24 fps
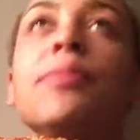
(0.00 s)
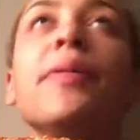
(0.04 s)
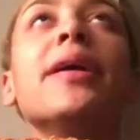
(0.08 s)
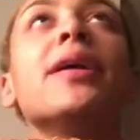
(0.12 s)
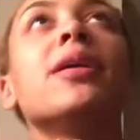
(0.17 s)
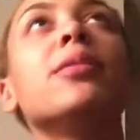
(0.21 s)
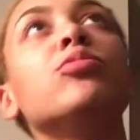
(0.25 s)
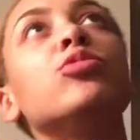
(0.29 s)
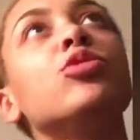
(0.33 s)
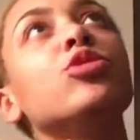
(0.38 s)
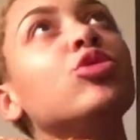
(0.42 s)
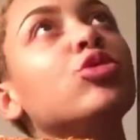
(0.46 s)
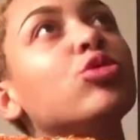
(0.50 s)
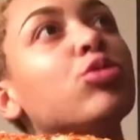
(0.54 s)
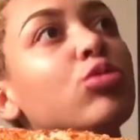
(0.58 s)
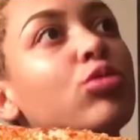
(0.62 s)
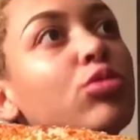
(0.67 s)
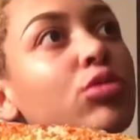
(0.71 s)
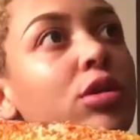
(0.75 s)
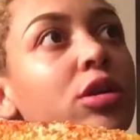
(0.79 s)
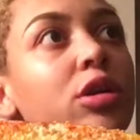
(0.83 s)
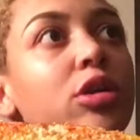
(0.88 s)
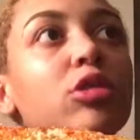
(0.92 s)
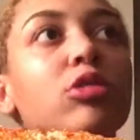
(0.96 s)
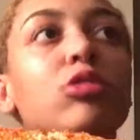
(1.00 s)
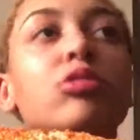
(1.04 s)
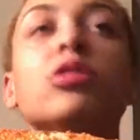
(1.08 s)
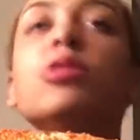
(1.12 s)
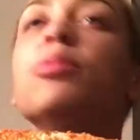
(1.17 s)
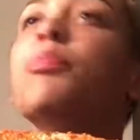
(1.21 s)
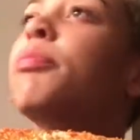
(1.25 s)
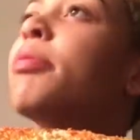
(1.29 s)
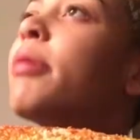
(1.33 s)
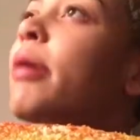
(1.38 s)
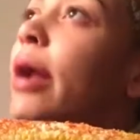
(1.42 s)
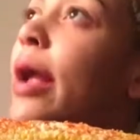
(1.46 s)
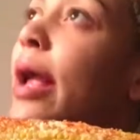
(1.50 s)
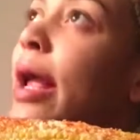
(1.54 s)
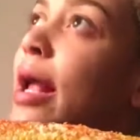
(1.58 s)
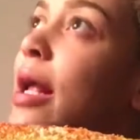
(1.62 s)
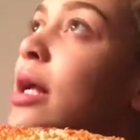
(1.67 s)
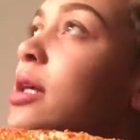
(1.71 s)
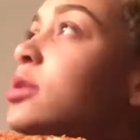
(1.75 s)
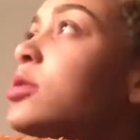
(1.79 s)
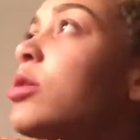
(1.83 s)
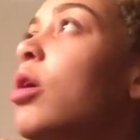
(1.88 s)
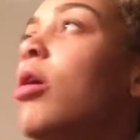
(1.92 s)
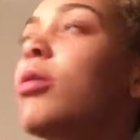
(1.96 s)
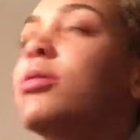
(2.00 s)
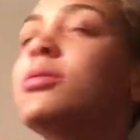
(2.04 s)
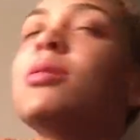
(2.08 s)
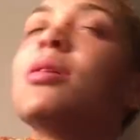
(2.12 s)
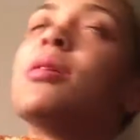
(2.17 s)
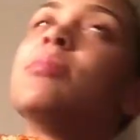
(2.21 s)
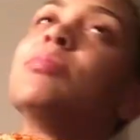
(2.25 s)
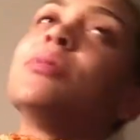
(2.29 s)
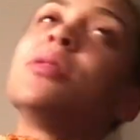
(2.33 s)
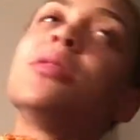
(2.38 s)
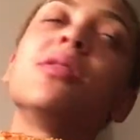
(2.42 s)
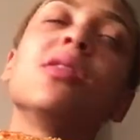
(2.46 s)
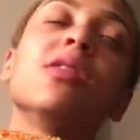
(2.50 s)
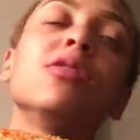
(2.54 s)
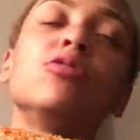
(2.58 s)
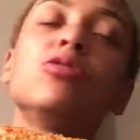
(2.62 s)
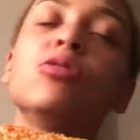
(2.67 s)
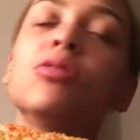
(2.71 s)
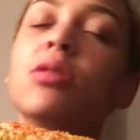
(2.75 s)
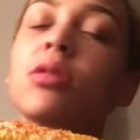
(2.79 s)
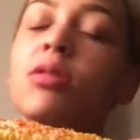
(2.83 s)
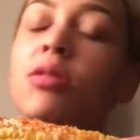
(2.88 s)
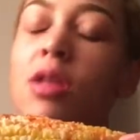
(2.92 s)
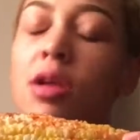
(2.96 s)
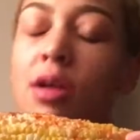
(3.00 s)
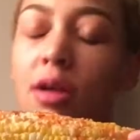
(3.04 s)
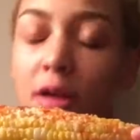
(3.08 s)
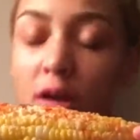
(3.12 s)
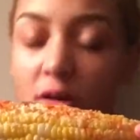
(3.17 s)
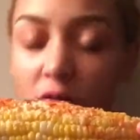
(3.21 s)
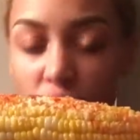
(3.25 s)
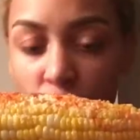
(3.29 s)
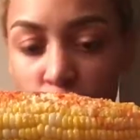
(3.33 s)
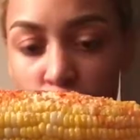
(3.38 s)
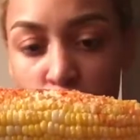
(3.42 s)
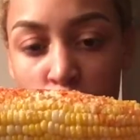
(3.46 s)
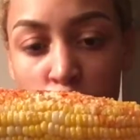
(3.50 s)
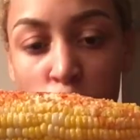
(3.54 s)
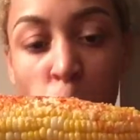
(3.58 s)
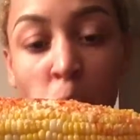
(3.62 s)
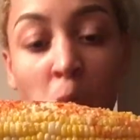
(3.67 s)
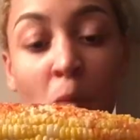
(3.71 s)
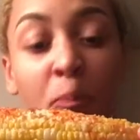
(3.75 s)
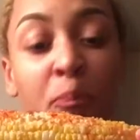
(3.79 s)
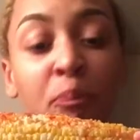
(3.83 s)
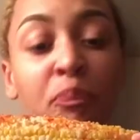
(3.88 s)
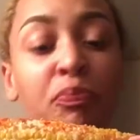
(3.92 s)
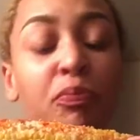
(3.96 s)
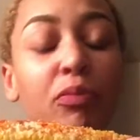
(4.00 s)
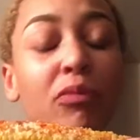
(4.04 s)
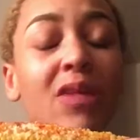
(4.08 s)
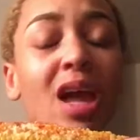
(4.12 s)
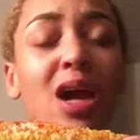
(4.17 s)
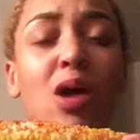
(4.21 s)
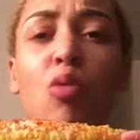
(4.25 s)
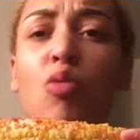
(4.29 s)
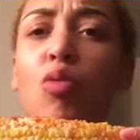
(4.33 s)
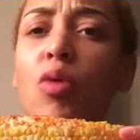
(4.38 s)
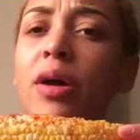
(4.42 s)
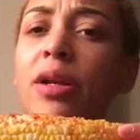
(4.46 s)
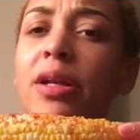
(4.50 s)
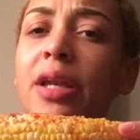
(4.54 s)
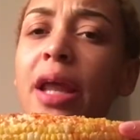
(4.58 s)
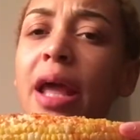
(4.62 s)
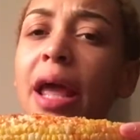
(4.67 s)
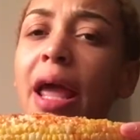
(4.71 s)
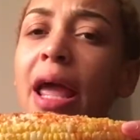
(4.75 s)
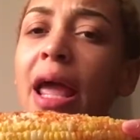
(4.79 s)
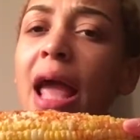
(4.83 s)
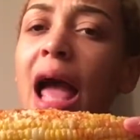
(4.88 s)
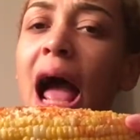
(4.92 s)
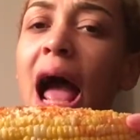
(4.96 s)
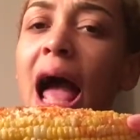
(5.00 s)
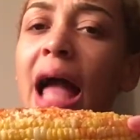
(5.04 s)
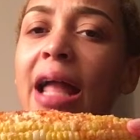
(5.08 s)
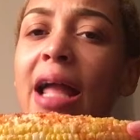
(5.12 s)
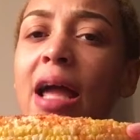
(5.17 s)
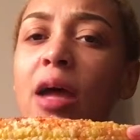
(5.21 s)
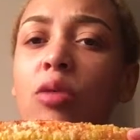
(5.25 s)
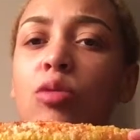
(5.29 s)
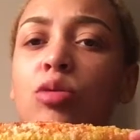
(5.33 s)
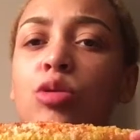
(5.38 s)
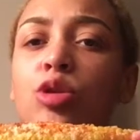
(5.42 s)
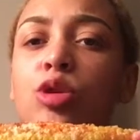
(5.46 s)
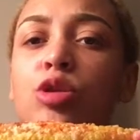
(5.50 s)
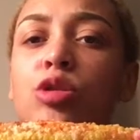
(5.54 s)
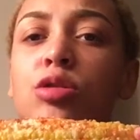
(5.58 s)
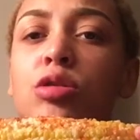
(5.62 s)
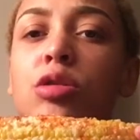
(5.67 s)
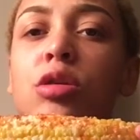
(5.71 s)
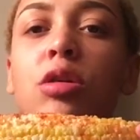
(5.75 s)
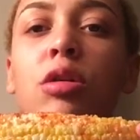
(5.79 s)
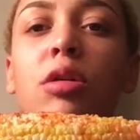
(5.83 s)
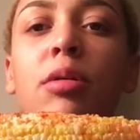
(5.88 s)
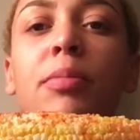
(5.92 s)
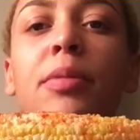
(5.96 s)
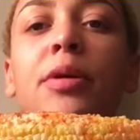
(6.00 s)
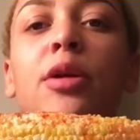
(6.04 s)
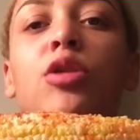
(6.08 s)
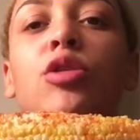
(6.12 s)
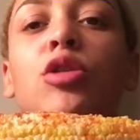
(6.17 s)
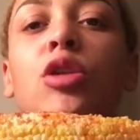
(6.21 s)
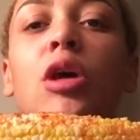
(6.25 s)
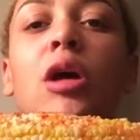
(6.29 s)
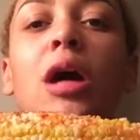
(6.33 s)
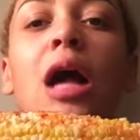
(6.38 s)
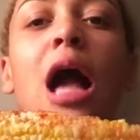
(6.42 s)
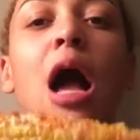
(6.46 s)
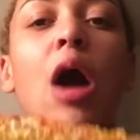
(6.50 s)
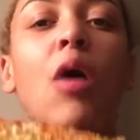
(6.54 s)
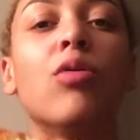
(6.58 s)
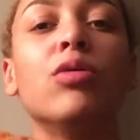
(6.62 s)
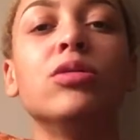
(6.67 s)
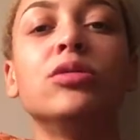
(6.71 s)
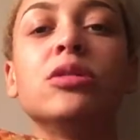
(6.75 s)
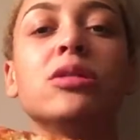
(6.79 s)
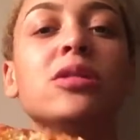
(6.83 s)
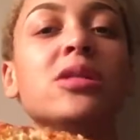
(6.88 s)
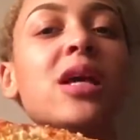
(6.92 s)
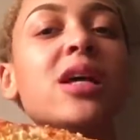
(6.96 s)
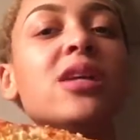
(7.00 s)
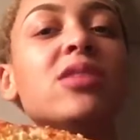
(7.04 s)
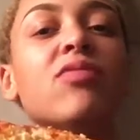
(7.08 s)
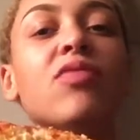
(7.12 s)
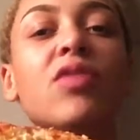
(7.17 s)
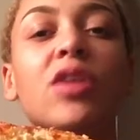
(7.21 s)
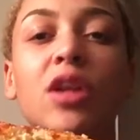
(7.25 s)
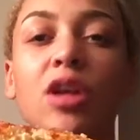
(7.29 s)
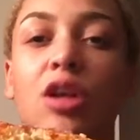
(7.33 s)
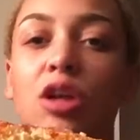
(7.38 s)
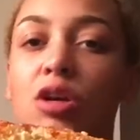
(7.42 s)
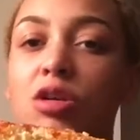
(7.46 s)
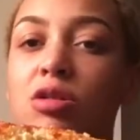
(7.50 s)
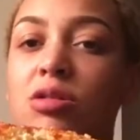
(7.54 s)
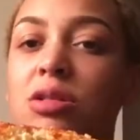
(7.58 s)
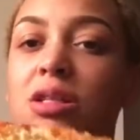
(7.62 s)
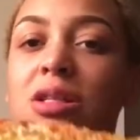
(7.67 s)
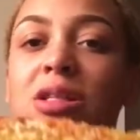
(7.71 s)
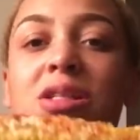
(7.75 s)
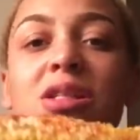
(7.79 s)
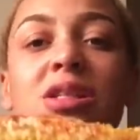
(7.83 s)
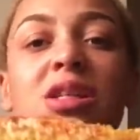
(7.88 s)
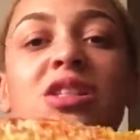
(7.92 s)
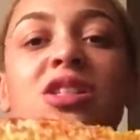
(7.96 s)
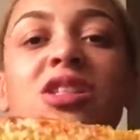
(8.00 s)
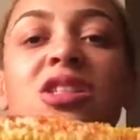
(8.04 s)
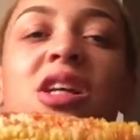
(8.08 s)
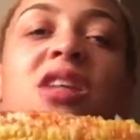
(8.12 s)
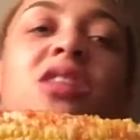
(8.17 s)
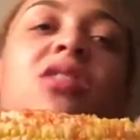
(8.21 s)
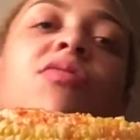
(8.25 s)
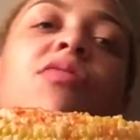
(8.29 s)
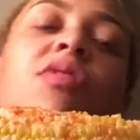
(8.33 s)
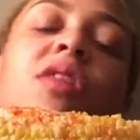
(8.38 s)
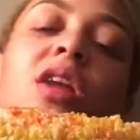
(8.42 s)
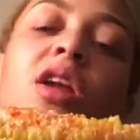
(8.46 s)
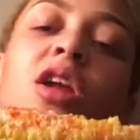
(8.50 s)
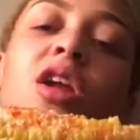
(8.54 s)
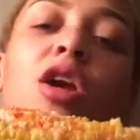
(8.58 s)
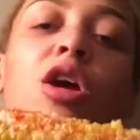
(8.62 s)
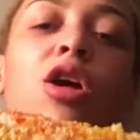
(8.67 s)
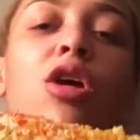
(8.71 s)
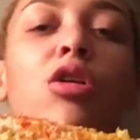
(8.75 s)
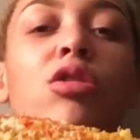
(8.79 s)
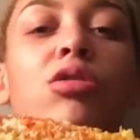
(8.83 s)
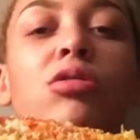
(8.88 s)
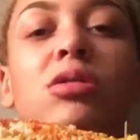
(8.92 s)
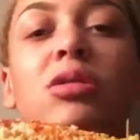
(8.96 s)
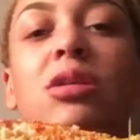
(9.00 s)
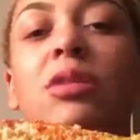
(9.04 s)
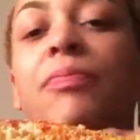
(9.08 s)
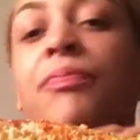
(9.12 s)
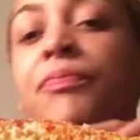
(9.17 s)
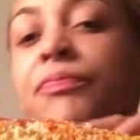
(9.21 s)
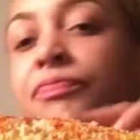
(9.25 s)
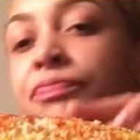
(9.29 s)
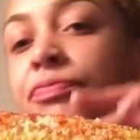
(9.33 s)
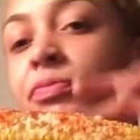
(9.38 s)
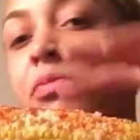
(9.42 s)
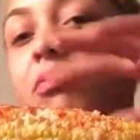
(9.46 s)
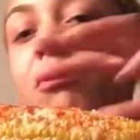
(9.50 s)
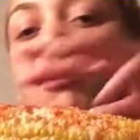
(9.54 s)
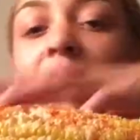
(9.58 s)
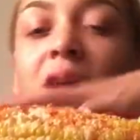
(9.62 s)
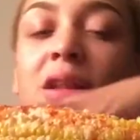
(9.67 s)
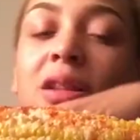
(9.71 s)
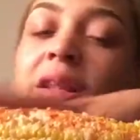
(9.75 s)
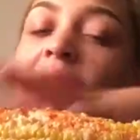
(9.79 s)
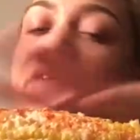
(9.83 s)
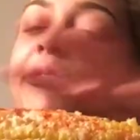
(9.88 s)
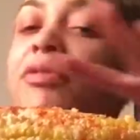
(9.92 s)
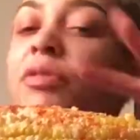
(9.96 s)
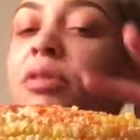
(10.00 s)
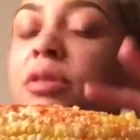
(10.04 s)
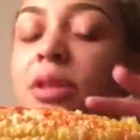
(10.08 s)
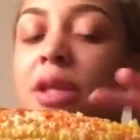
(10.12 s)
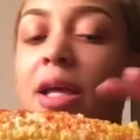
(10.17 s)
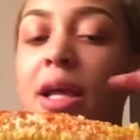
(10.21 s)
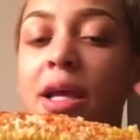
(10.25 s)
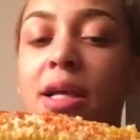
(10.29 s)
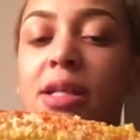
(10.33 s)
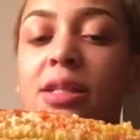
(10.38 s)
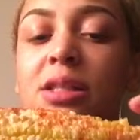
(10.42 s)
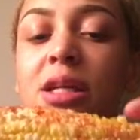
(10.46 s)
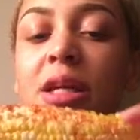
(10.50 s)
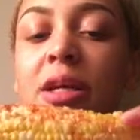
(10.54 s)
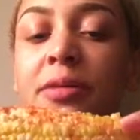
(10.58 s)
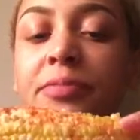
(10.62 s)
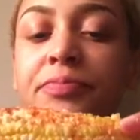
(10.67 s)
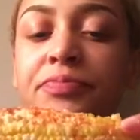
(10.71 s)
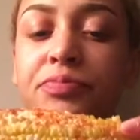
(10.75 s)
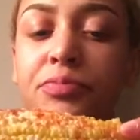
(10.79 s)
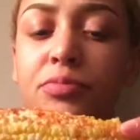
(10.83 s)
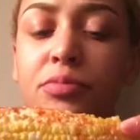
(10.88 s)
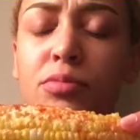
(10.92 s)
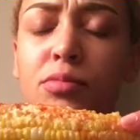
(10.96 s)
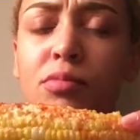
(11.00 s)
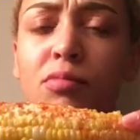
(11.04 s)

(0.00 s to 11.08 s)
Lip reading: makeup tutorials, pranks, all types of things you can think of. And one day I got on YouTube, and you know how it just has videos that suggest videos and different things, and